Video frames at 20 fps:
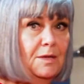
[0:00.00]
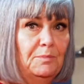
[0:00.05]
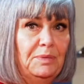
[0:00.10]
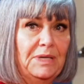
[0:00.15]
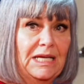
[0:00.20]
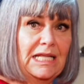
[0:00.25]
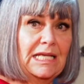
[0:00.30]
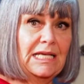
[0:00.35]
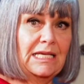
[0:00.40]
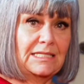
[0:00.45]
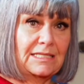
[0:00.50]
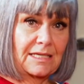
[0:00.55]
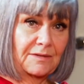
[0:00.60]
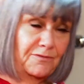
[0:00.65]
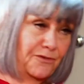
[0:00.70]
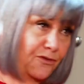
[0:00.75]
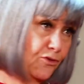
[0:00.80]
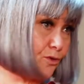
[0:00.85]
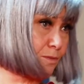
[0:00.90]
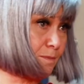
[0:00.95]
please
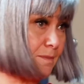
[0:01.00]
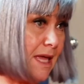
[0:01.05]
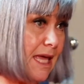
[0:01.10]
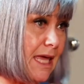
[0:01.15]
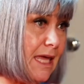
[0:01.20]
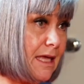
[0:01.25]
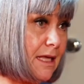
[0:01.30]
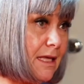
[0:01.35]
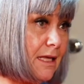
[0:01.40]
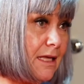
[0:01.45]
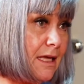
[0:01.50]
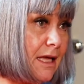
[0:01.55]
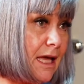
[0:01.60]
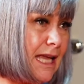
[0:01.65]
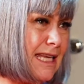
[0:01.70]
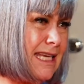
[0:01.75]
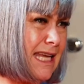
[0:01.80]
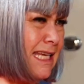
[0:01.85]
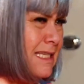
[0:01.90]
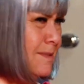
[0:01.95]
inform me
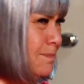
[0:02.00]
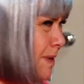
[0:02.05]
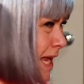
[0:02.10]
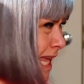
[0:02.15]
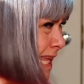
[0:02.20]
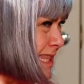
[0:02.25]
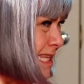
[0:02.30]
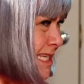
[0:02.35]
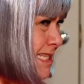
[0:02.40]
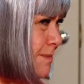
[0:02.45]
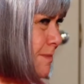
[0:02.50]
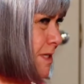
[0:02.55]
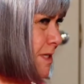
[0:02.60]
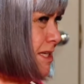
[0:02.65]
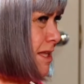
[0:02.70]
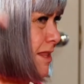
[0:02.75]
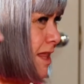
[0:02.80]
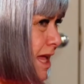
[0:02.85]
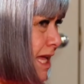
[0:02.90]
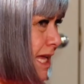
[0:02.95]
and explain this to me
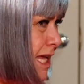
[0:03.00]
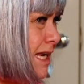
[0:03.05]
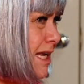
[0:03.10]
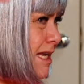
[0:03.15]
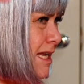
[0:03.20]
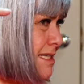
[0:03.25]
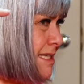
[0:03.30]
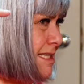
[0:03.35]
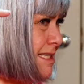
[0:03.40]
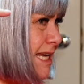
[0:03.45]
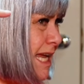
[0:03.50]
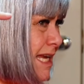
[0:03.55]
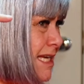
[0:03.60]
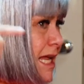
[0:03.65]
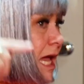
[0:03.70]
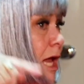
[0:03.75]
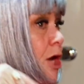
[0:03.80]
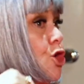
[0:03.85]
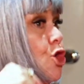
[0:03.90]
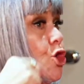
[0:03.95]
so that I can understand
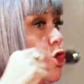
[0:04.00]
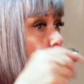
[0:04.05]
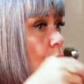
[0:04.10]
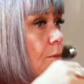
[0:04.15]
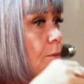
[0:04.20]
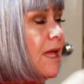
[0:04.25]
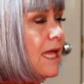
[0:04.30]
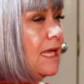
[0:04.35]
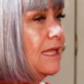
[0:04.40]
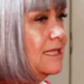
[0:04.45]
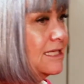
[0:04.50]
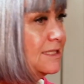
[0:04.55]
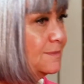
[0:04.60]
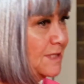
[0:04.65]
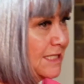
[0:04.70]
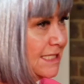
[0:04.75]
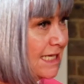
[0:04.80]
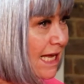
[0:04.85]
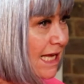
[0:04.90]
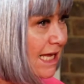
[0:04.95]
it and not make this
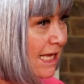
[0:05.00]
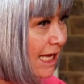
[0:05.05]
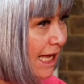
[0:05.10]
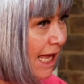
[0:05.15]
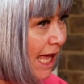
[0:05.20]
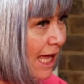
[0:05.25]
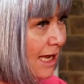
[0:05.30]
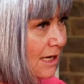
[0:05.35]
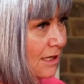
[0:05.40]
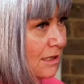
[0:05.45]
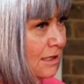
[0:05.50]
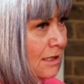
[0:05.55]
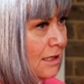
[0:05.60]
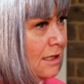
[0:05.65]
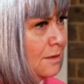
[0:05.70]
mistake again.